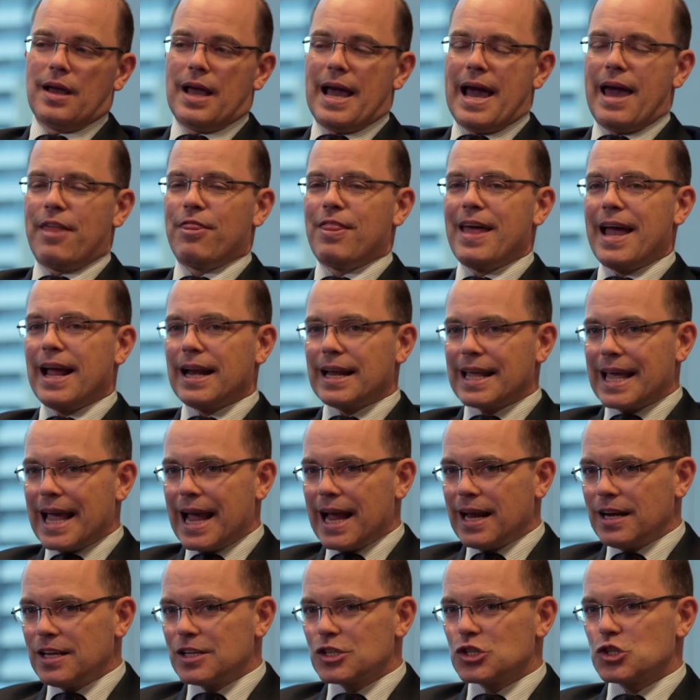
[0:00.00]
And that
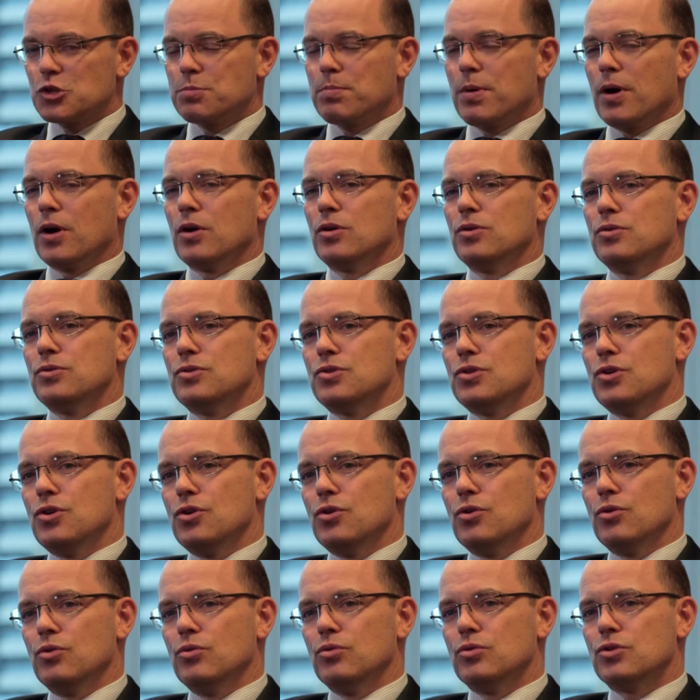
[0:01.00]
can expose
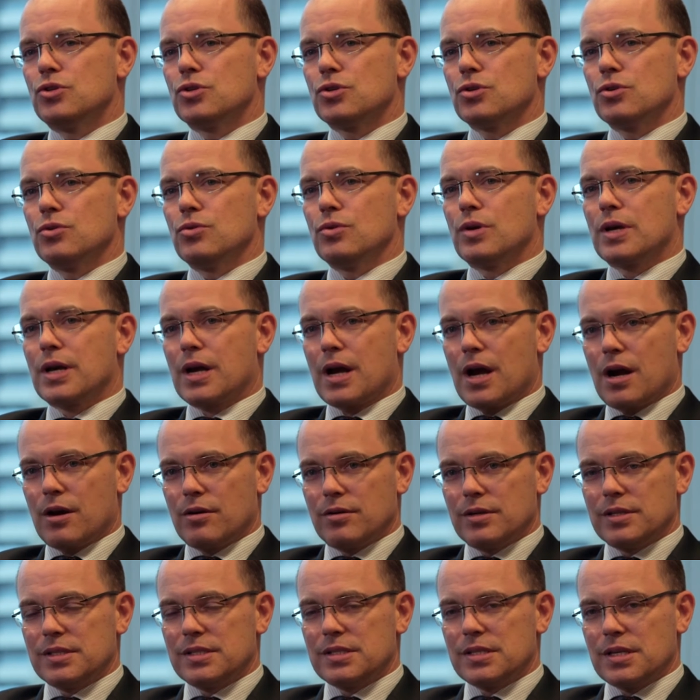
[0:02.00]
you to
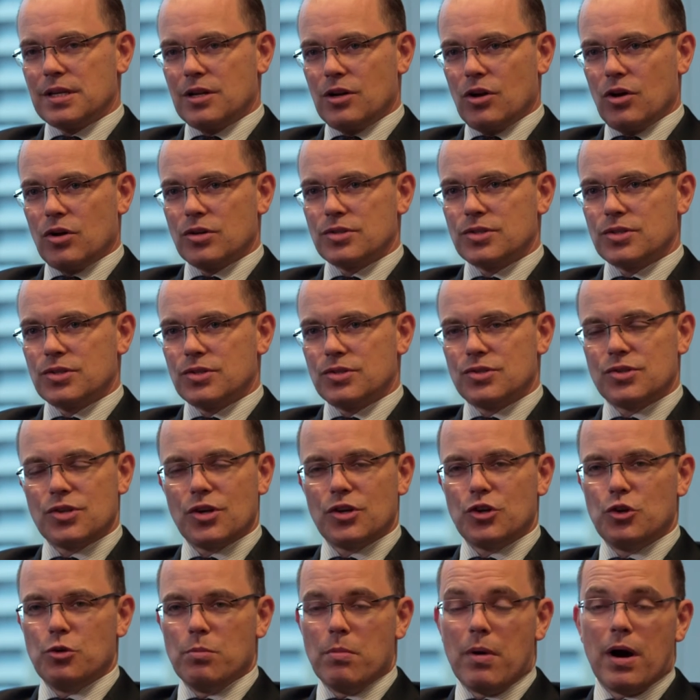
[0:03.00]
currency losses. So
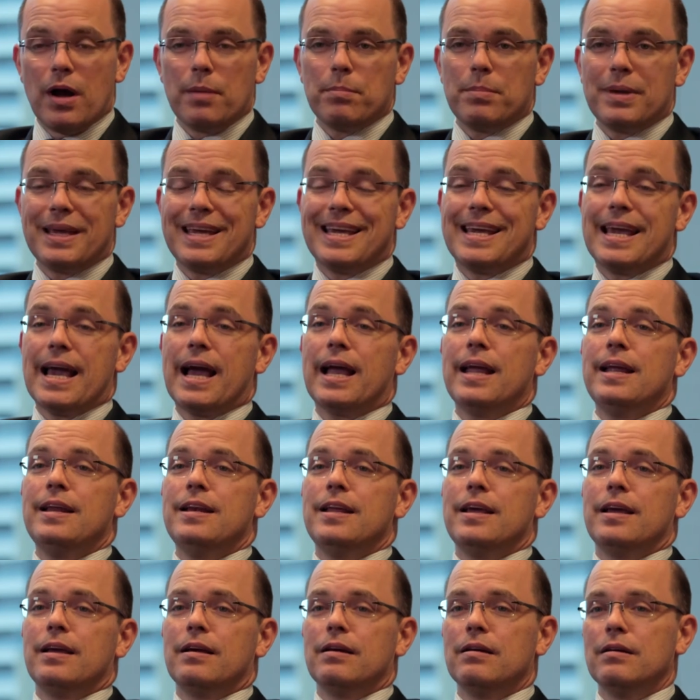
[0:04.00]
you might be
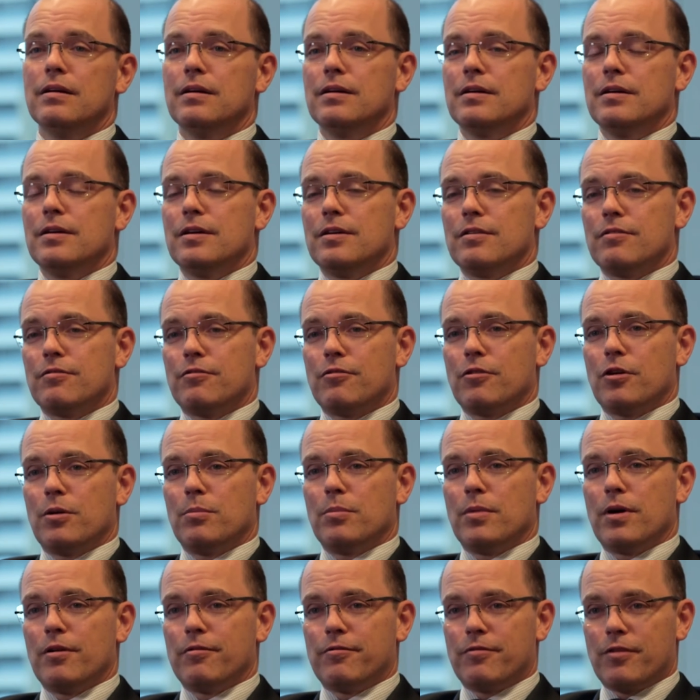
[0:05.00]
gaining
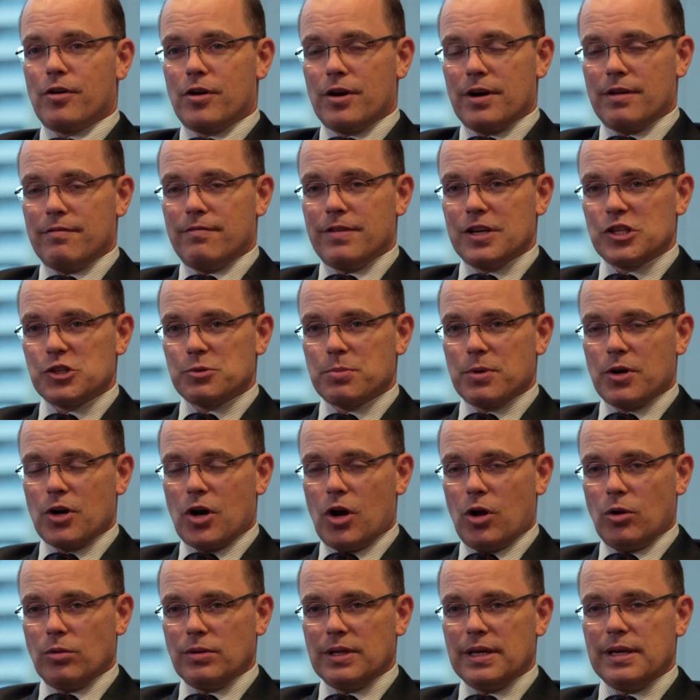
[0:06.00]
from a foreign investment
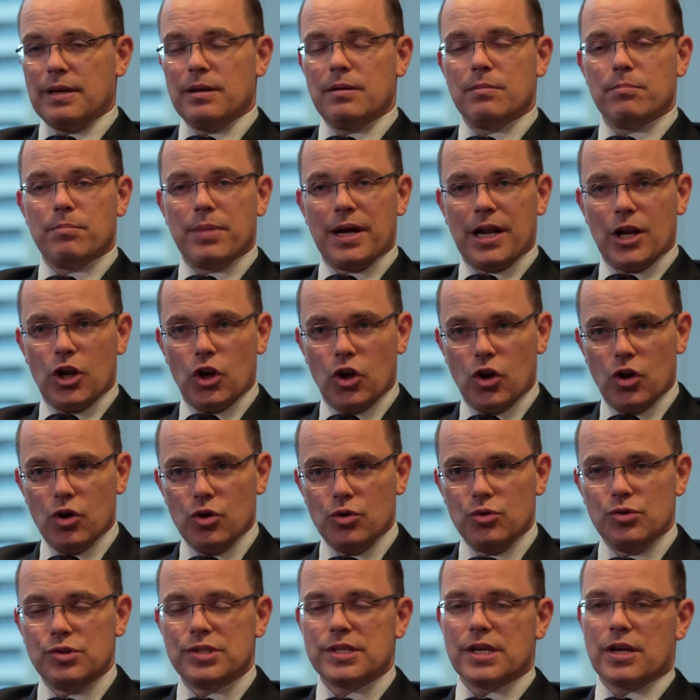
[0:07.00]
holding, but
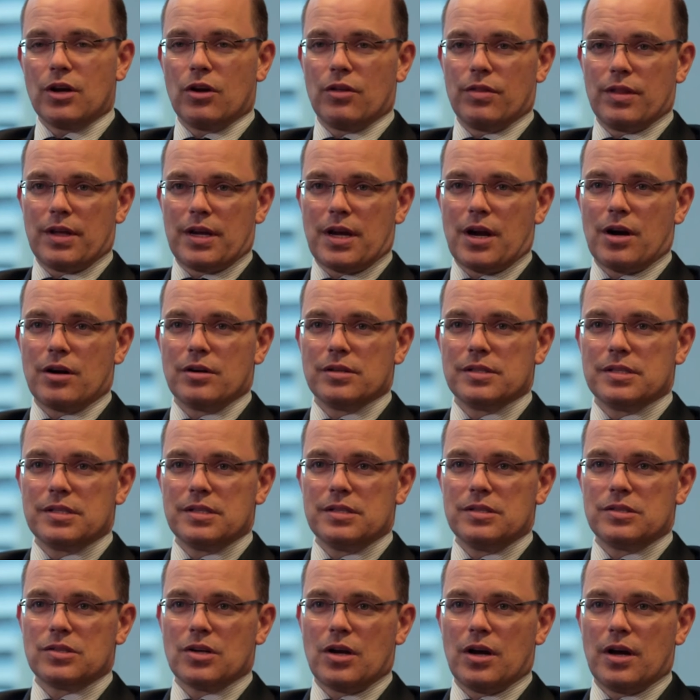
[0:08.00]
losing on the currency
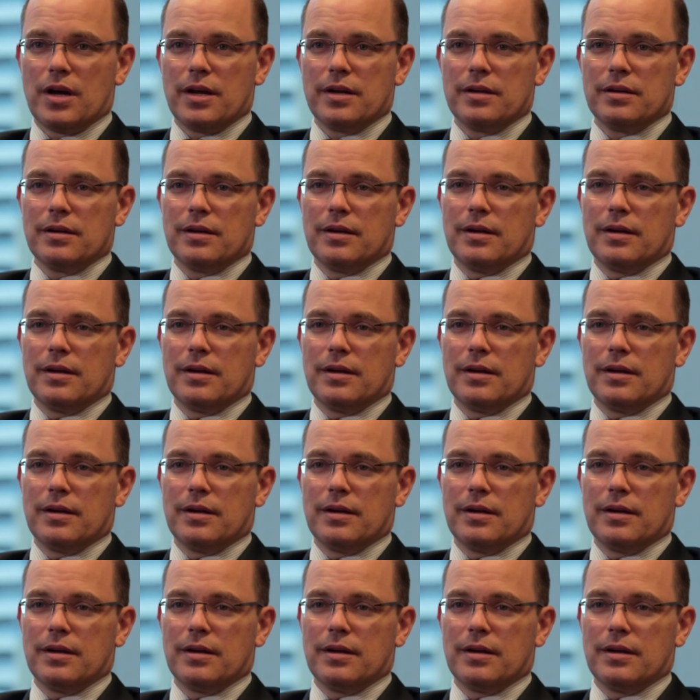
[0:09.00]
side.